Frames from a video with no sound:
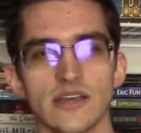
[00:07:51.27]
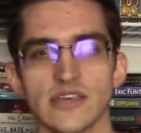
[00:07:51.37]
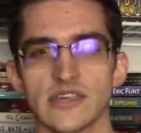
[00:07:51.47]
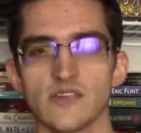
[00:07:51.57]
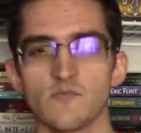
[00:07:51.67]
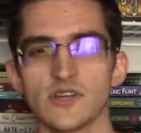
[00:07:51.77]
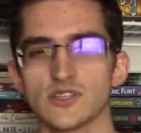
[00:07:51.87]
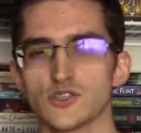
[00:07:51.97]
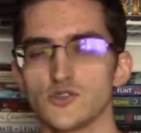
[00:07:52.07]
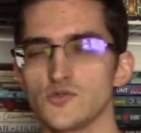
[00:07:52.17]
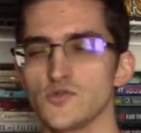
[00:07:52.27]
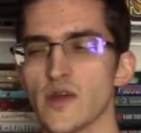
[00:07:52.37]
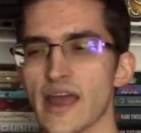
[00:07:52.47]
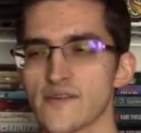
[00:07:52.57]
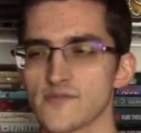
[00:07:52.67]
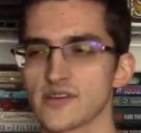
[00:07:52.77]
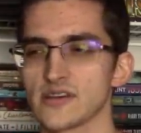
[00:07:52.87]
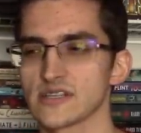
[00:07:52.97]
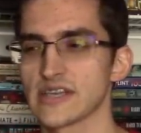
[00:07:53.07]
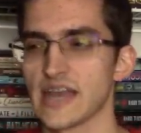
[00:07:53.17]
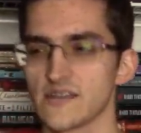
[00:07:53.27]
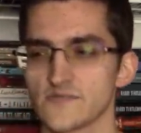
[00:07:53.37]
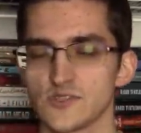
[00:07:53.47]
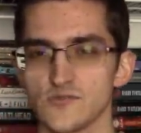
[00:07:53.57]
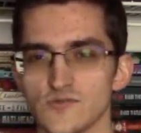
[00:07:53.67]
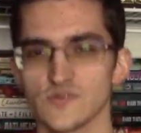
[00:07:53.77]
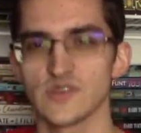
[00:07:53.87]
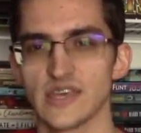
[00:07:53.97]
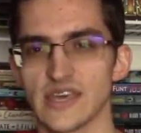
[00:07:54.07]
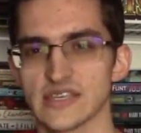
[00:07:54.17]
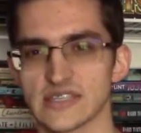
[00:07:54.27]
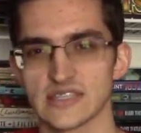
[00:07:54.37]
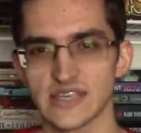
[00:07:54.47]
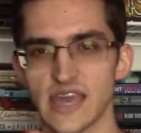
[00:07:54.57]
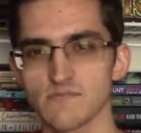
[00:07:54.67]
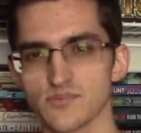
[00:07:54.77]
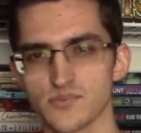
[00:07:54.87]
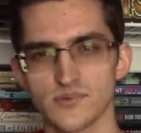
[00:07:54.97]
he went to Africa kind of to escape